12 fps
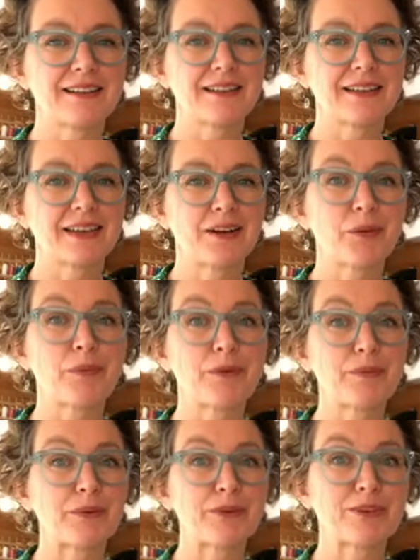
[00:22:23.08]
get on
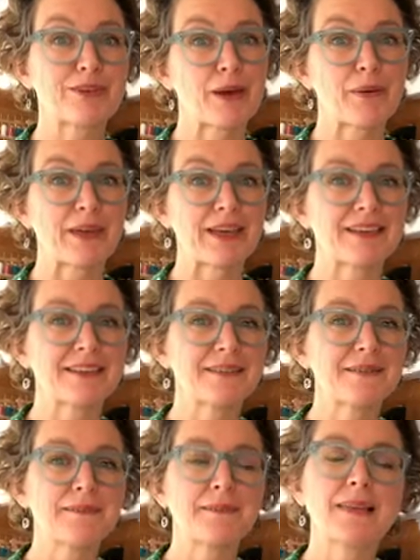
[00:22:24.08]
with more sewing.
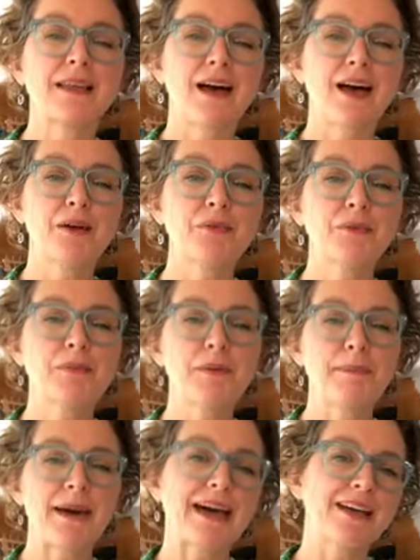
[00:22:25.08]
I will be
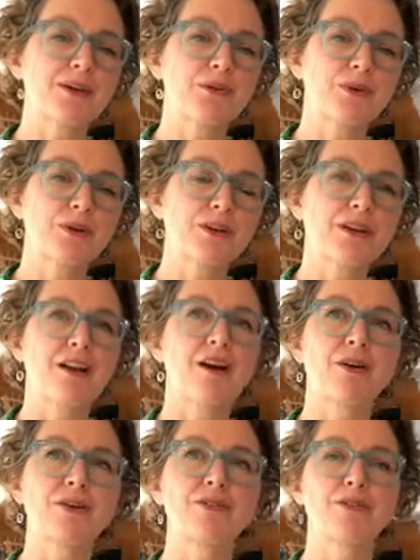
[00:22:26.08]
back at 1
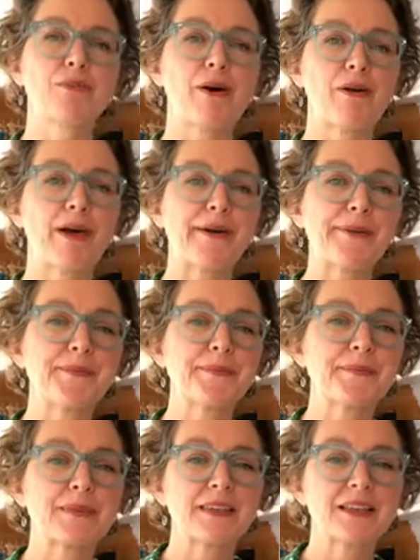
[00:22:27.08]
o'clock tomorrow,
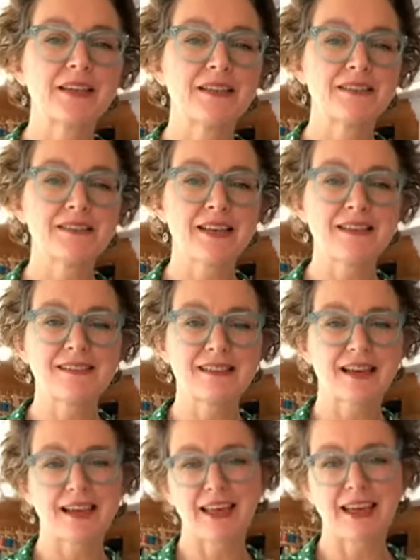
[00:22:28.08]

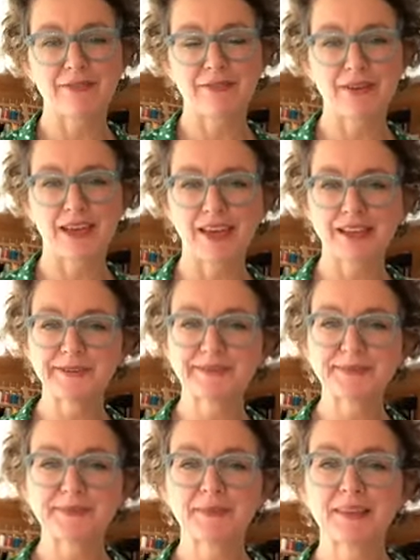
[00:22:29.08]
Senza Cafe,
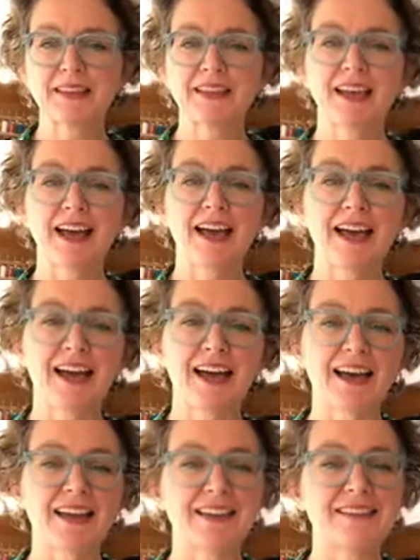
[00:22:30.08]

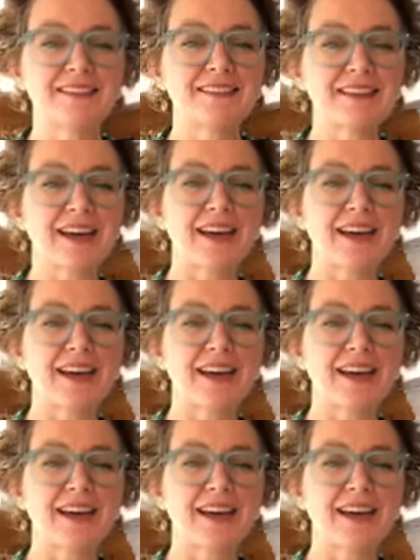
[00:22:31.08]
and